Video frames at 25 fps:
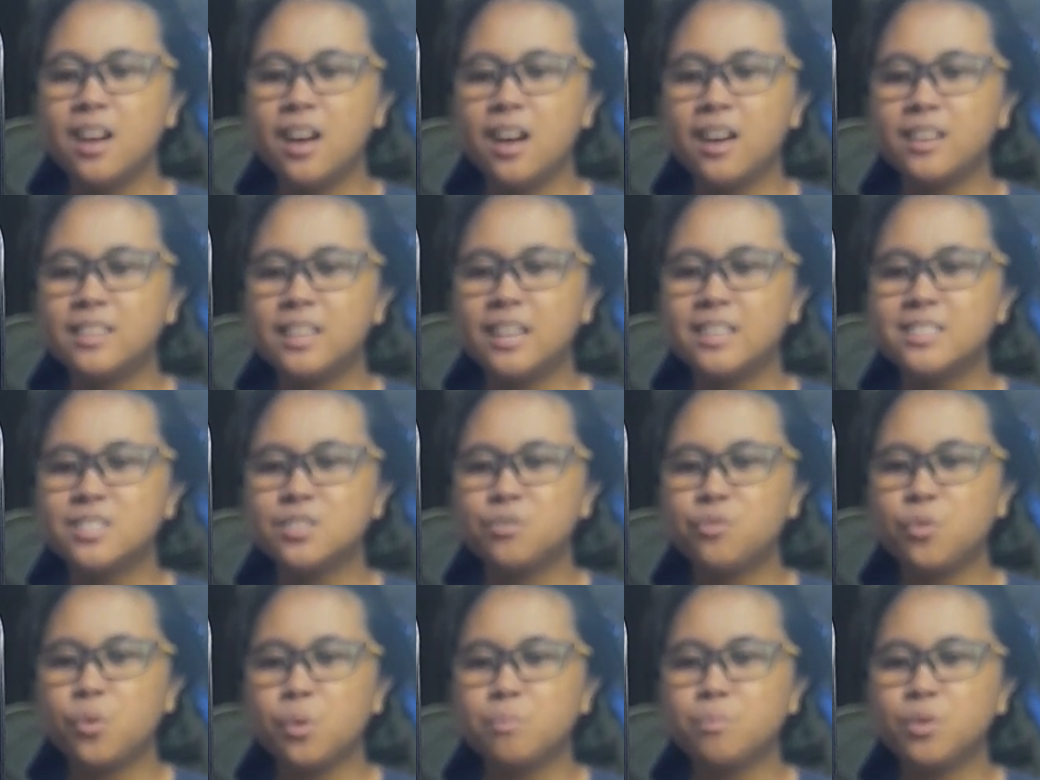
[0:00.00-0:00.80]
Against
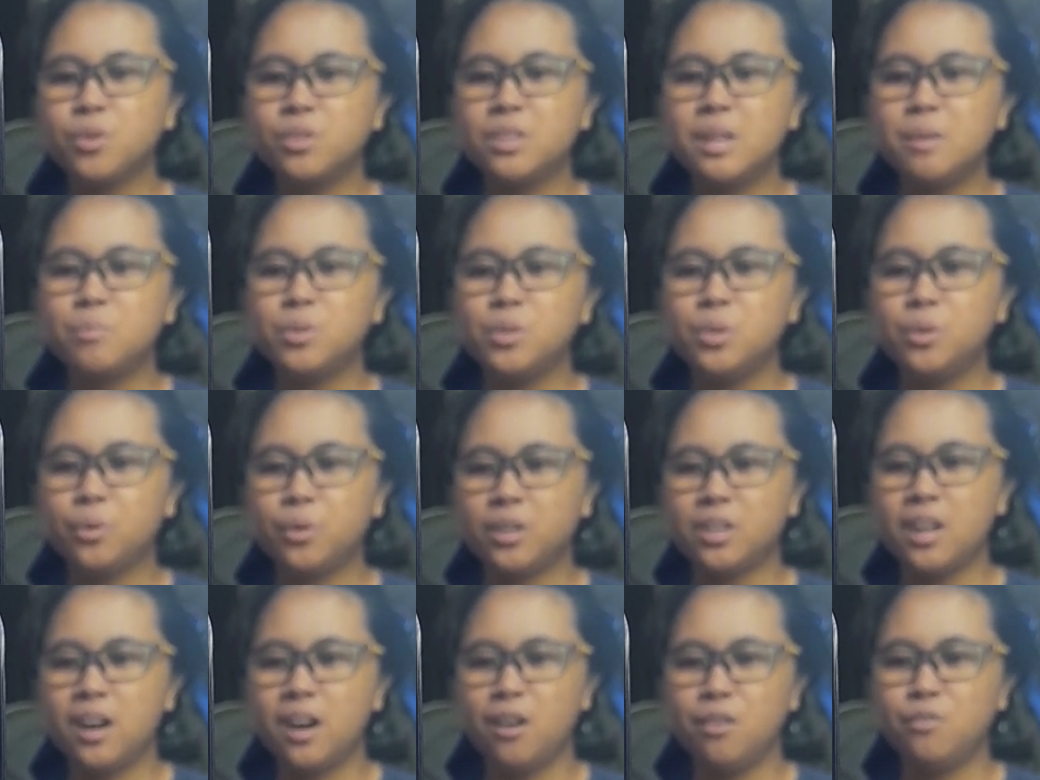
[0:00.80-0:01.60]
the former demon
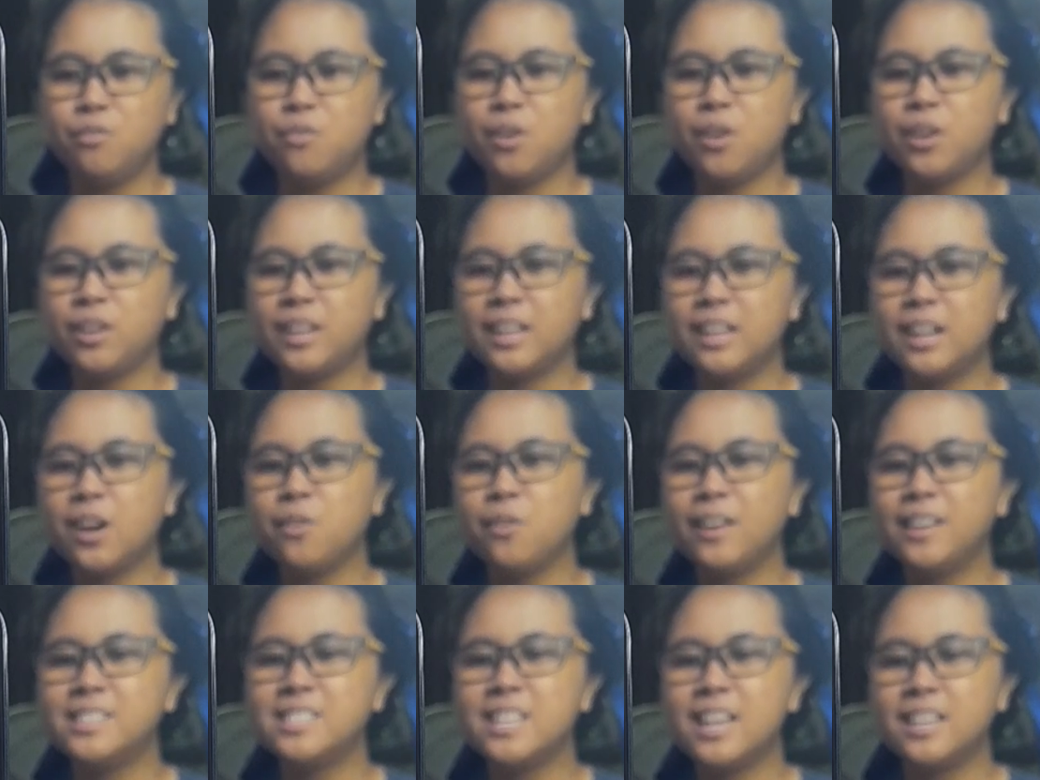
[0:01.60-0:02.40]
lord, how far can
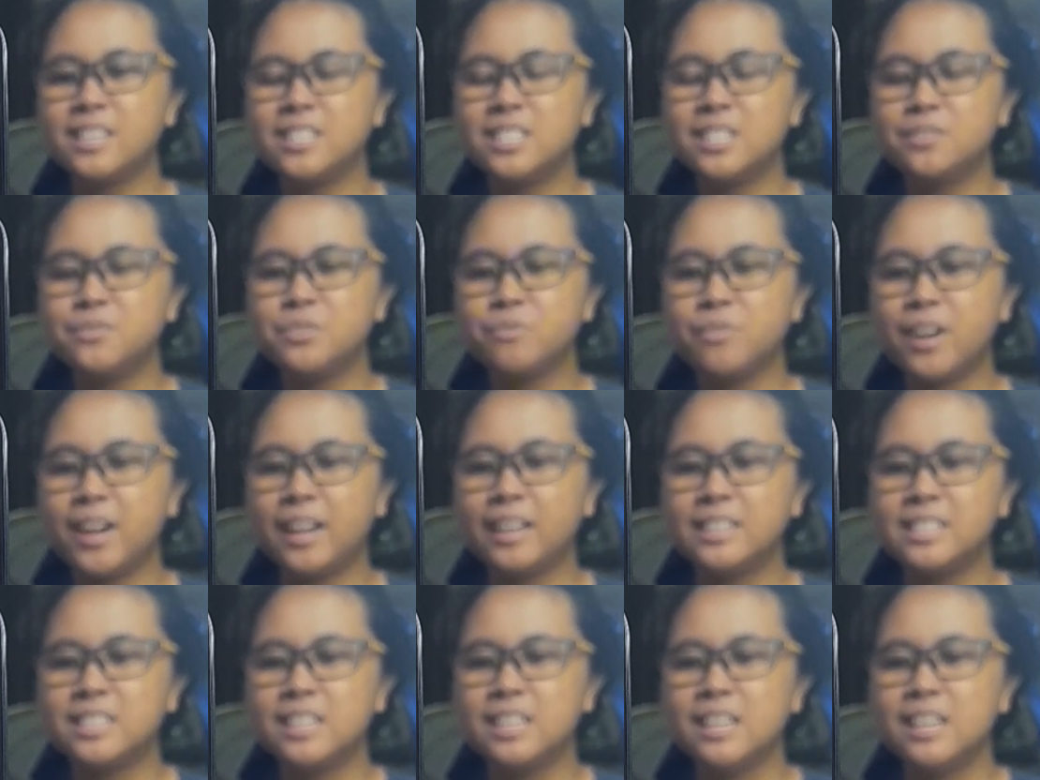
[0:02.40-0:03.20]
our executives
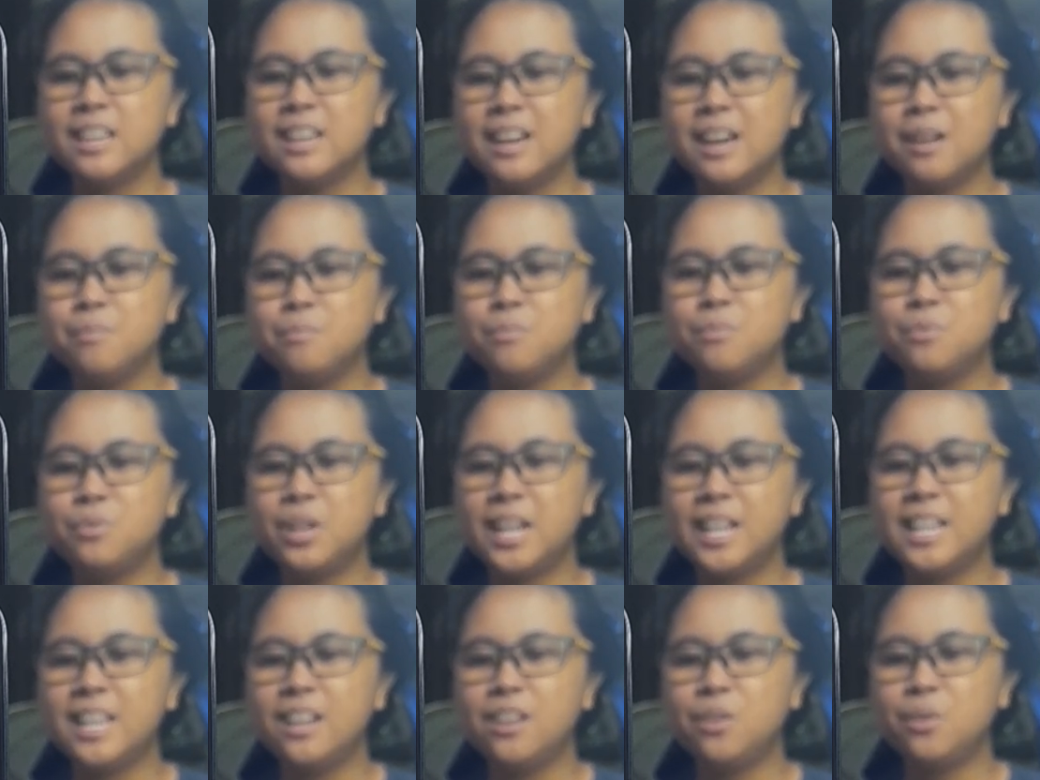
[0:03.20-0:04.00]
fight? I'm
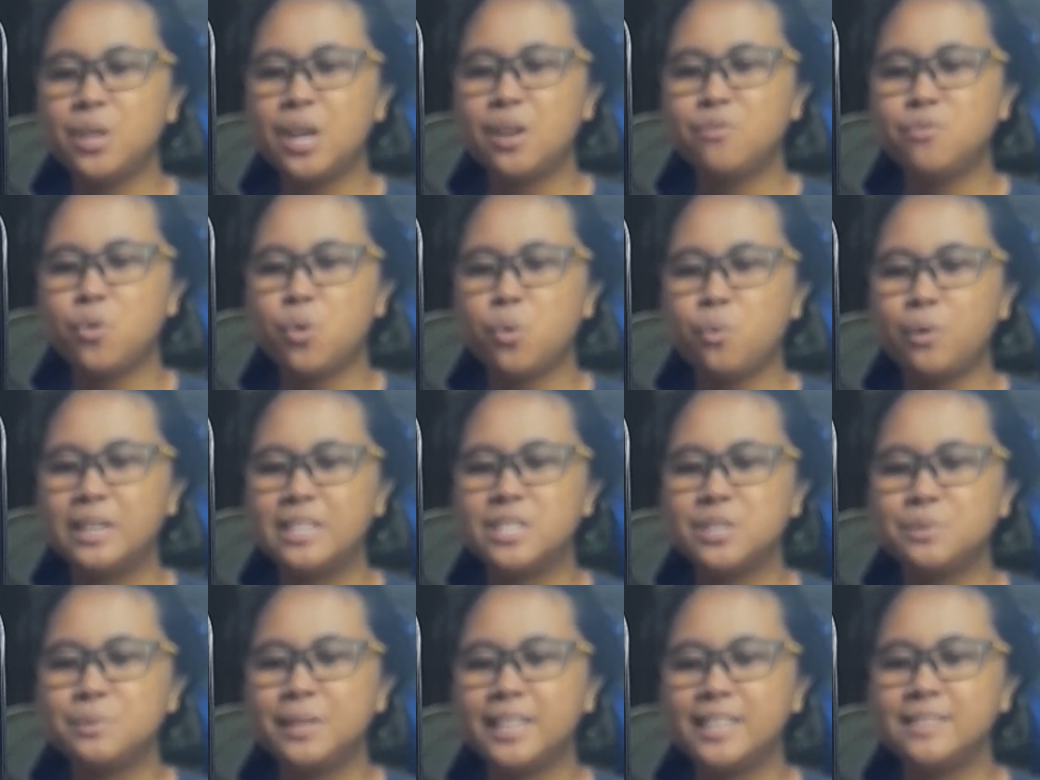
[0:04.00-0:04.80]
really looking
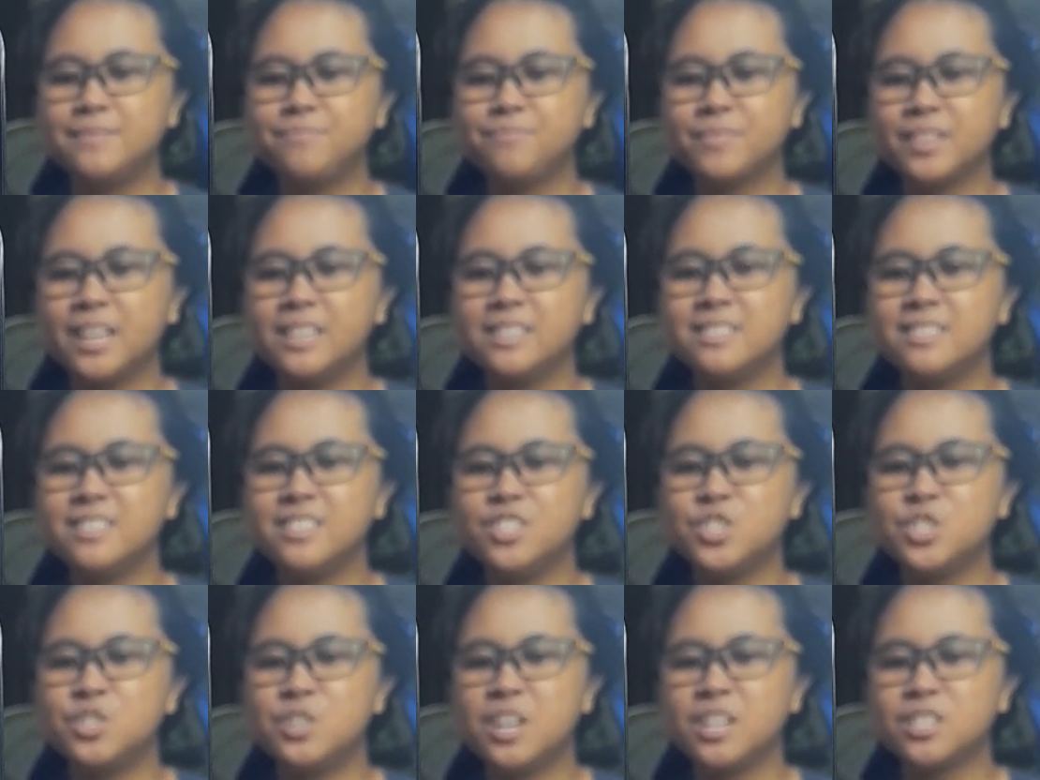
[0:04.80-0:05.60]
forward to it. As the
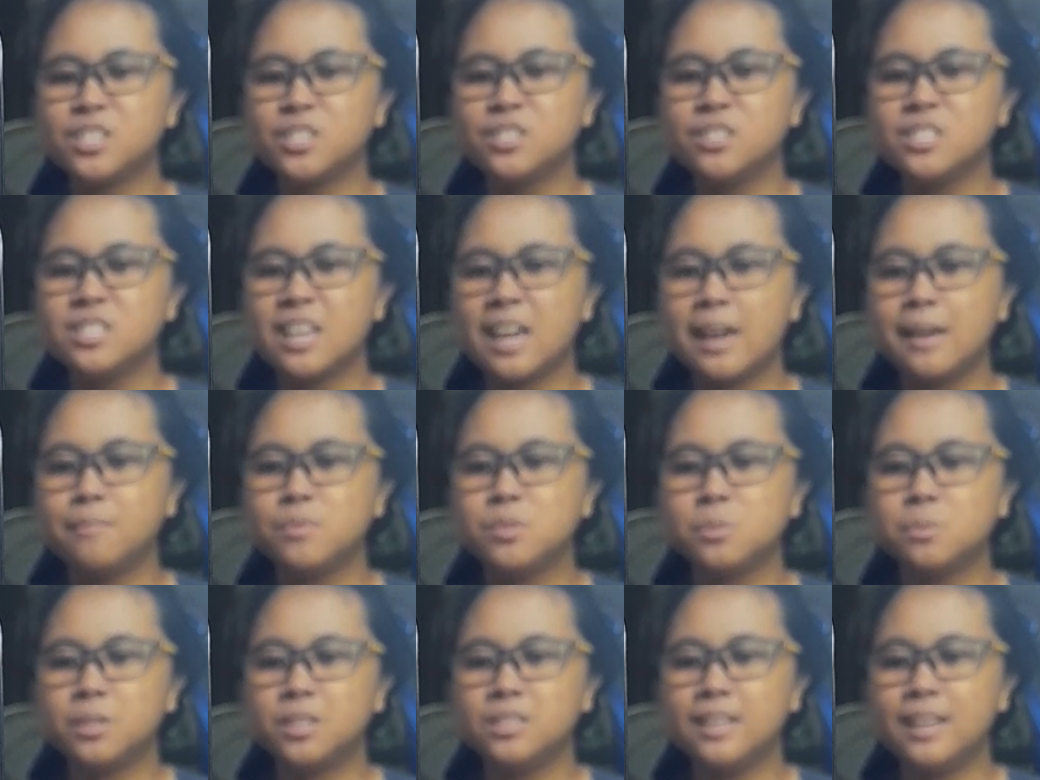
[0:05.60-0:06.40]
introductions came
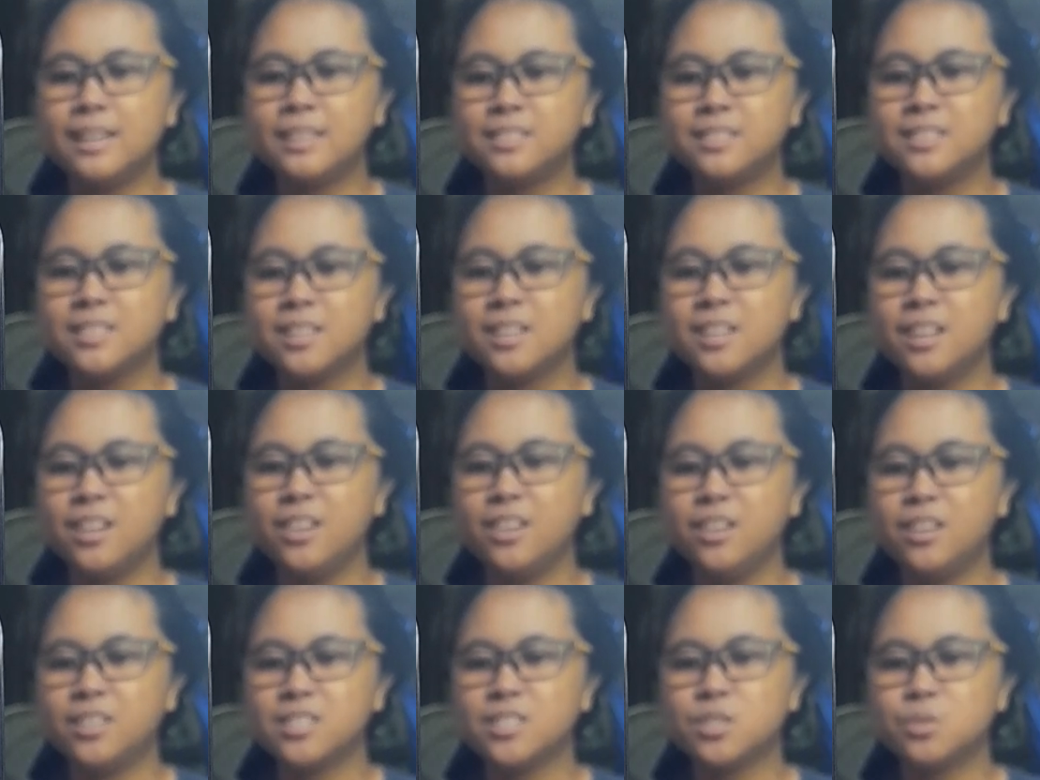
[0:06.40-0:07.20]
to an end,
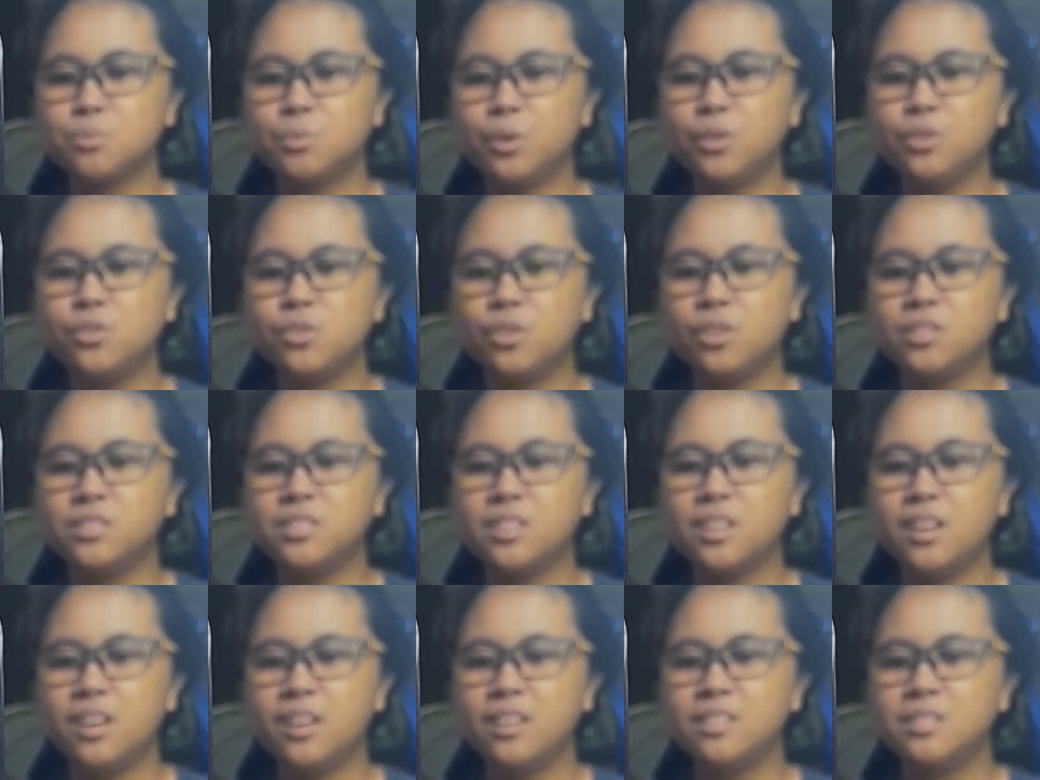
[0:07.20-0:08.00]
lots were
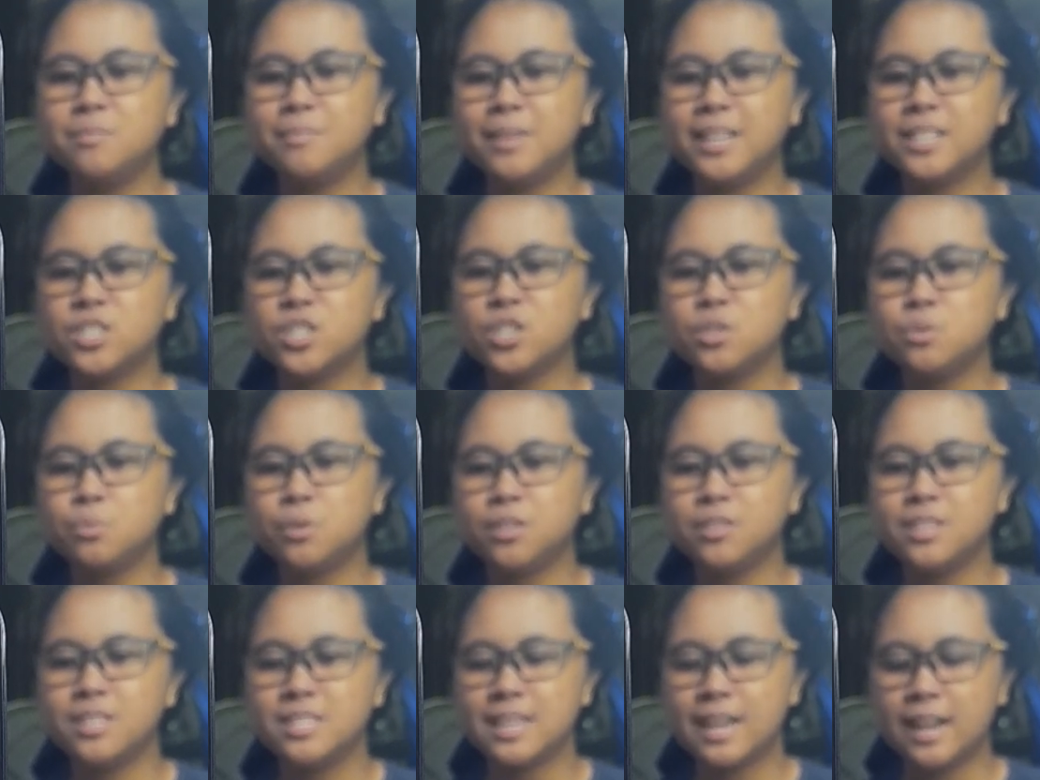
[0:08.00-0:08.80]
drawn and the matches
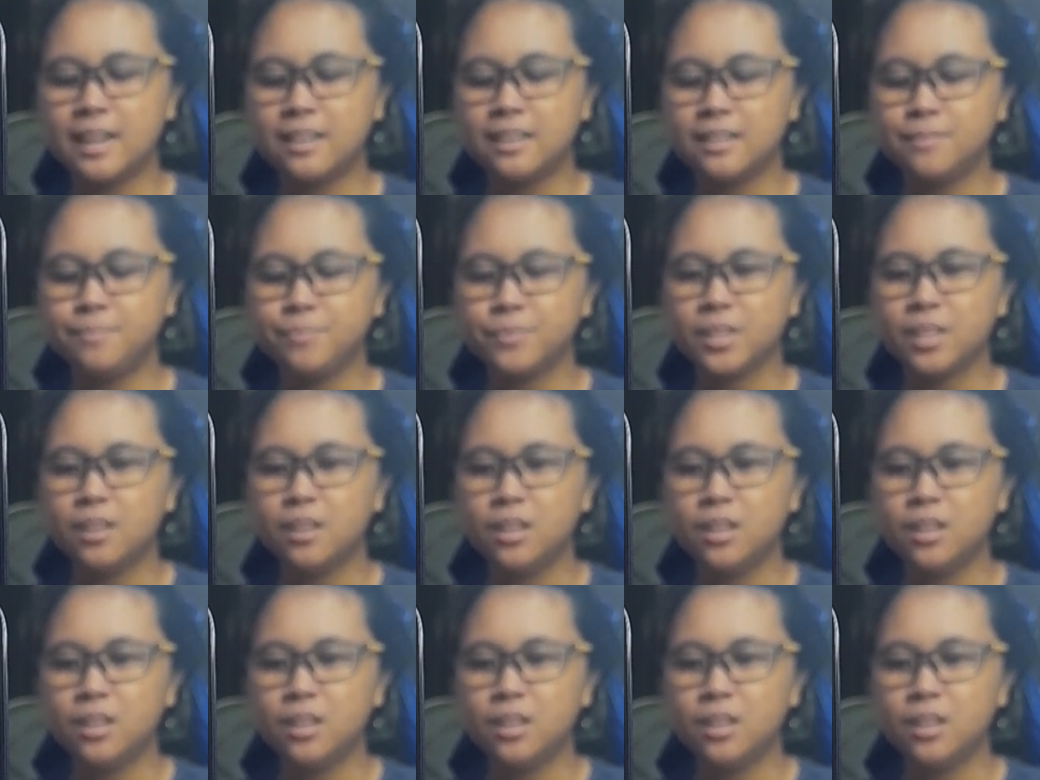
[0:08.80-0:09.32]
were decided.